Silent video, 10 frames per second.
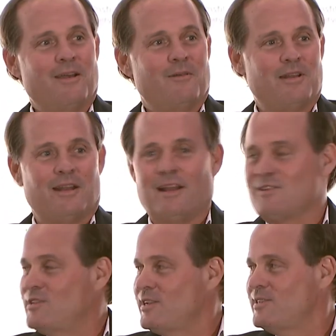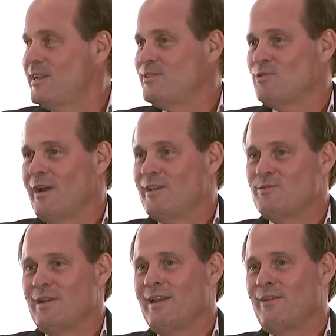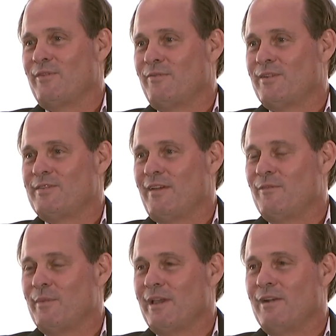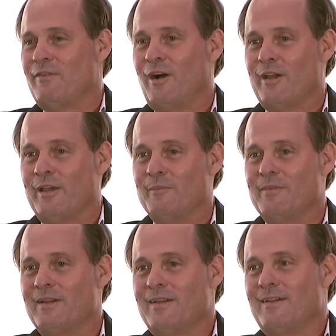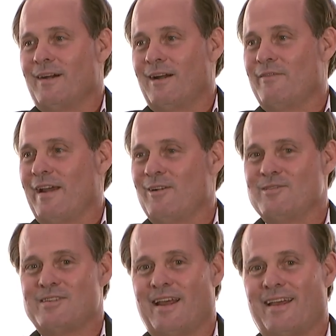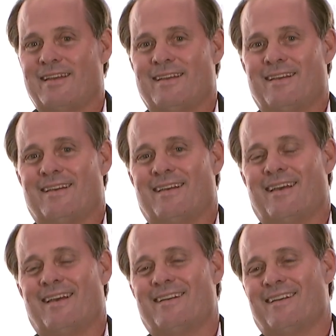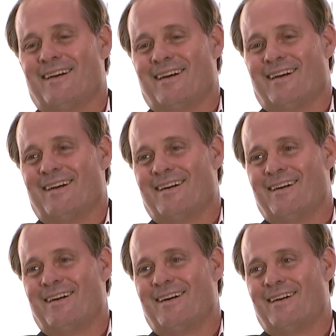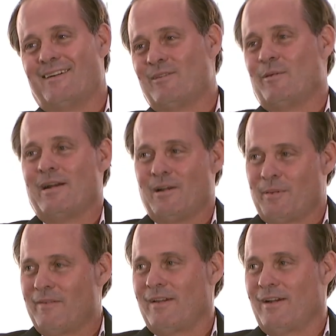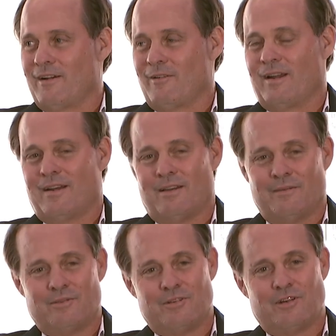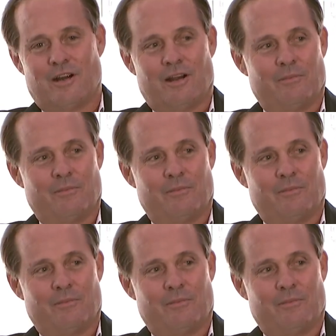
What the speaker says: We did like 16 trades. We did like 57 million of volume on Veterans Day, and we wound up giving 100 grand to charity.